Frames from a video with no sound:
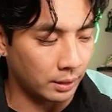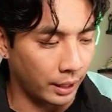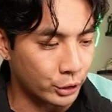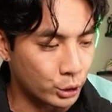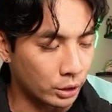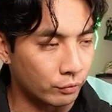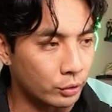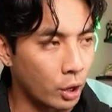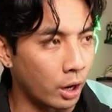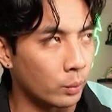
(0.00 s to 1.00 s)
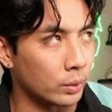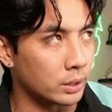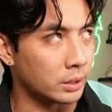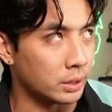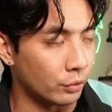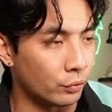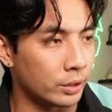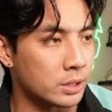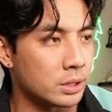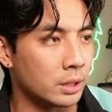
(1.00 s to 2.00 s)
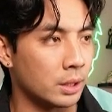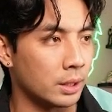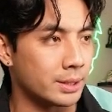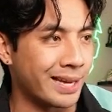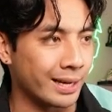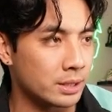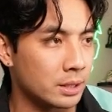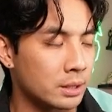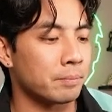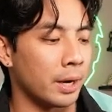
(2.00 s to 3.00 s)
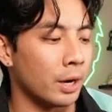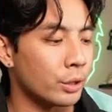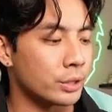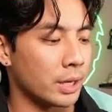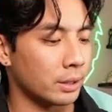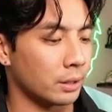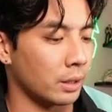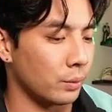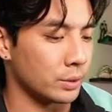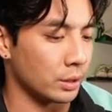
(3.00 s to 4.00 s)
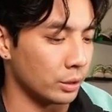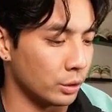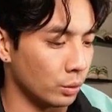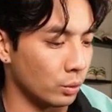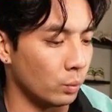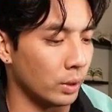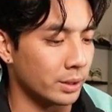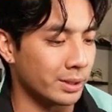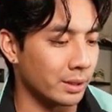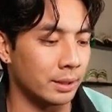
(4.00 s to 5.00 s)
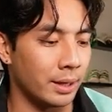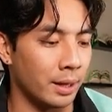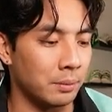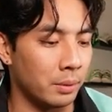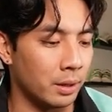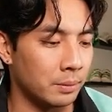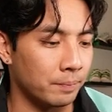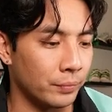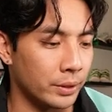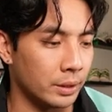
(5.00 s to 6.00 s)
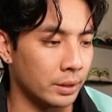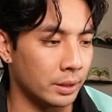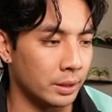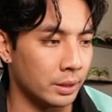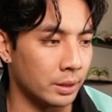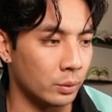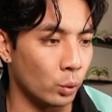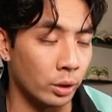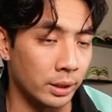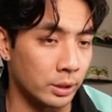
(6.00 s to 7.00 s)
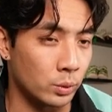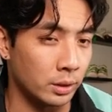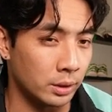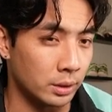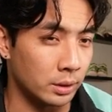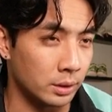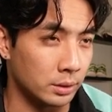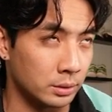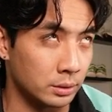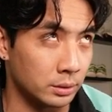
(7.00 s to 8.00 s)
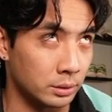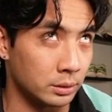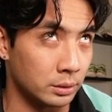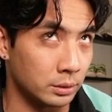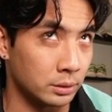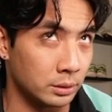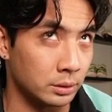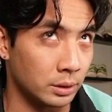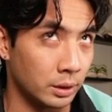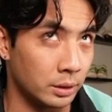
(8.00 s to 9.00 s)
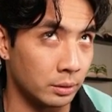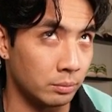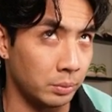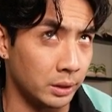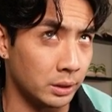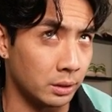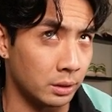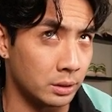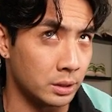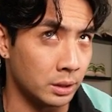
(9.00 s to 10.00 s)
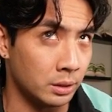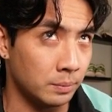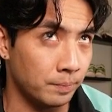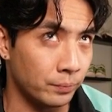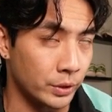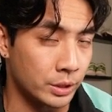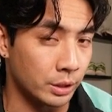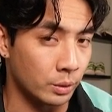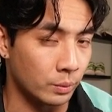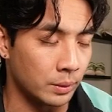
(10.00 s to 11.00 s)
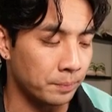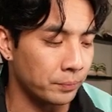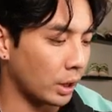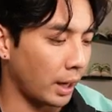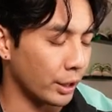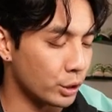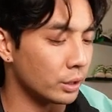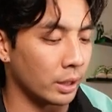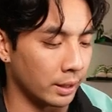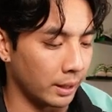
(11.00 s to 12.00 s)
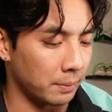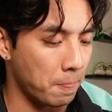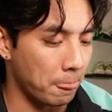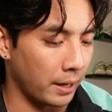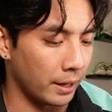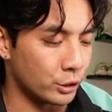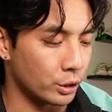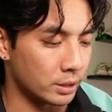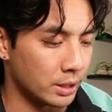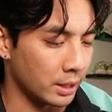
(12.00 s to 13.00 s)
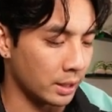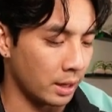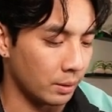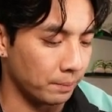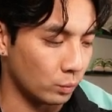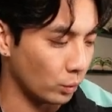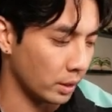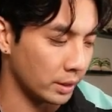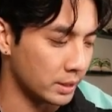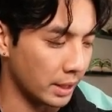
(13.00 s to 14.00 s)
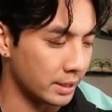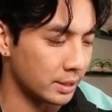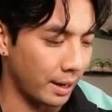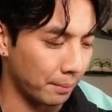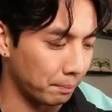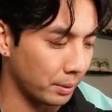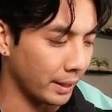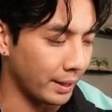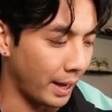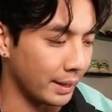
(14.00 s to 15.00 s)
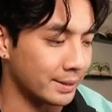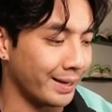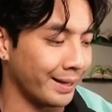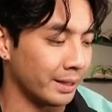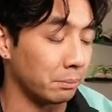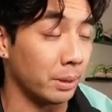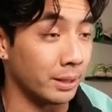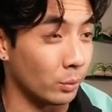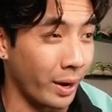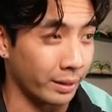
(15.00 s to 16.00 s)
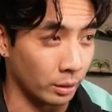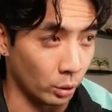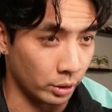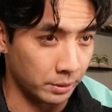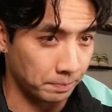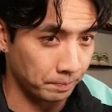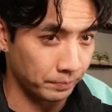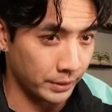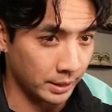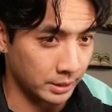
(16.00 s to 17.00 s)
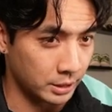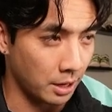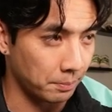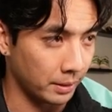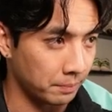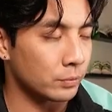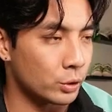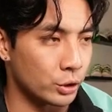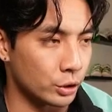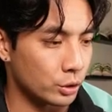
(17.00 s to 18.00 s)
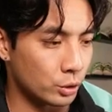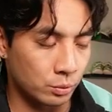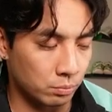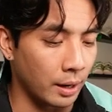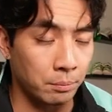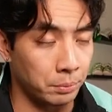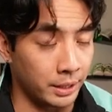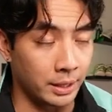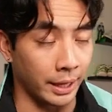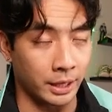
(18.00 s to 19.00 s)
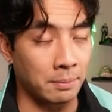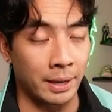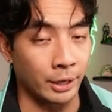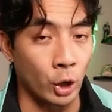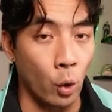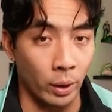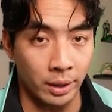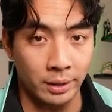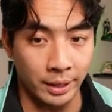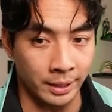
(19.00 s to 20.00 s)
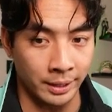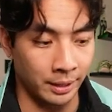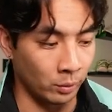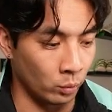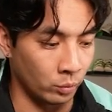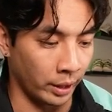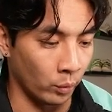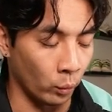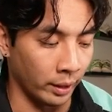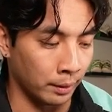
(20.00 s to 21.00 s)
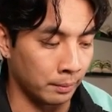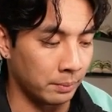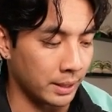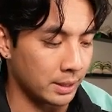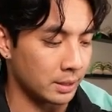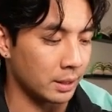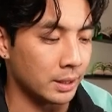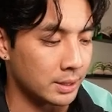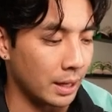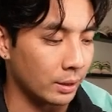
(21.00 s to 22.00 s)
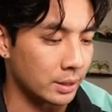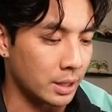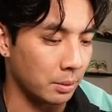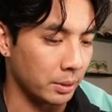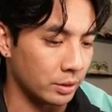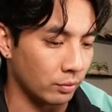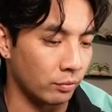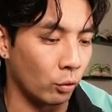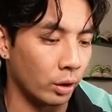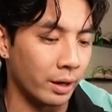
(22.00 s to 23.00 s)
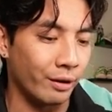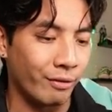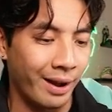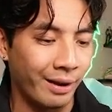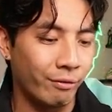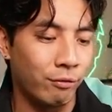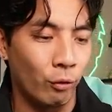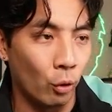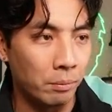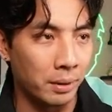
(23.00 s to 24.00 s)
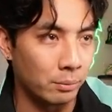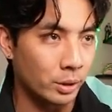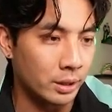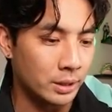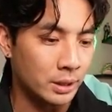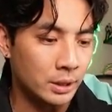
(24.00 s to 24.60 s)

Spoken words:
I should have gone with a different tactic. My other tactic that I was going to do was Gallantmon, the Royal Knights one, the BT15, the secret one. I should have done that. I should have taken out one of these guys. I play that and then play the Ragnar Lord as a top end to just be like come out of nowhere and win. Because the thing is, now this guy plays for 4. If I have 4 memory,